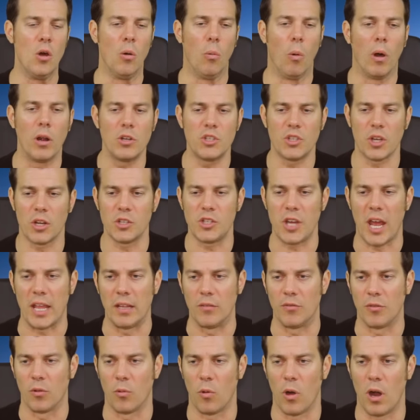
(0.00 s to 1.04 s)
One judge
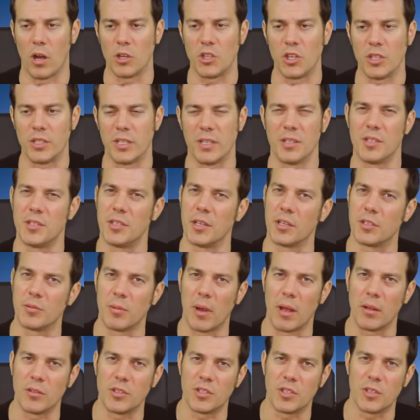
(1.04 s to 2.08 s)
had it for Washington,
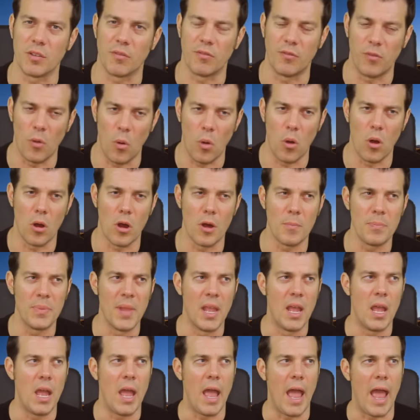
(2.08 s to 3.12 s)
6-4.
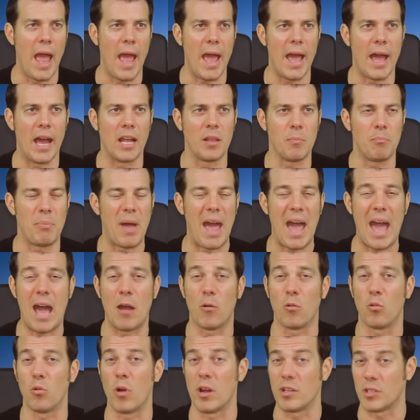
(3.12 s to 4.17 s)
And
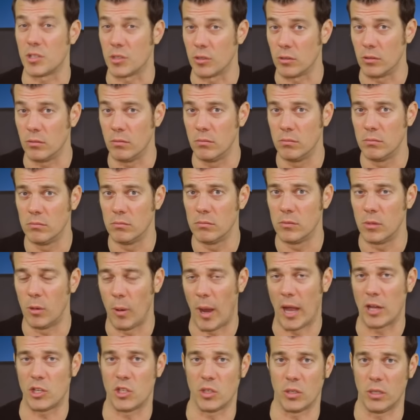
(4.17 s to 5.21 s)
Pat Russell,
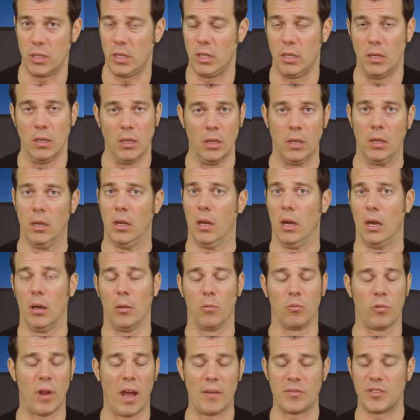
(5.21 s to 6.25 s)
who actually
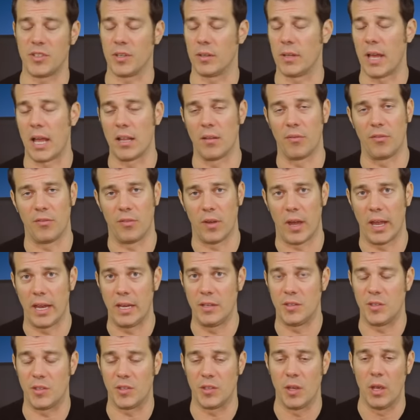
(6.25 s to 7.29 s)
refs a lot of
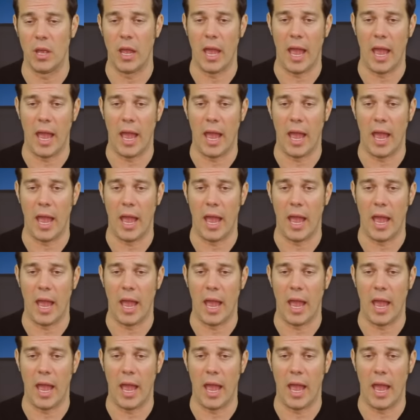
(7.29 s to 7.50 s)
fights